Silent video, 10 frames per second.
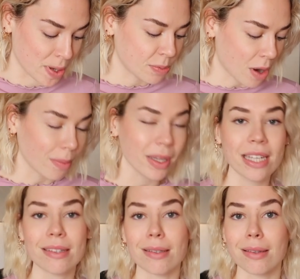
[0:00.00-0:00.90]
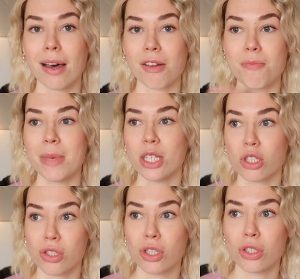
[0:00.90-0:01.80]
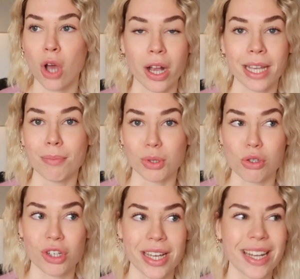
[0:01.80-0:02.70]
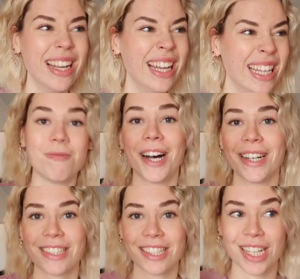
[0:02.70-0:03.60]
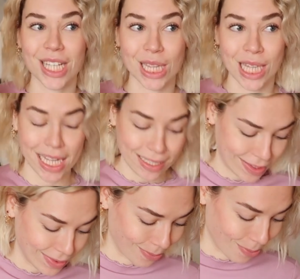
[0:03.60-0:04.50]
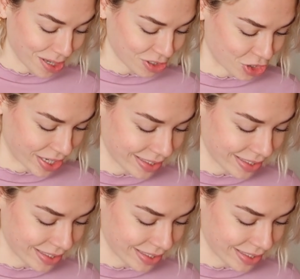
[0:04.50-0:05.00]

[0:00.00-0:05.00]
It's probably a lot of me just talking bullshit, but let's watch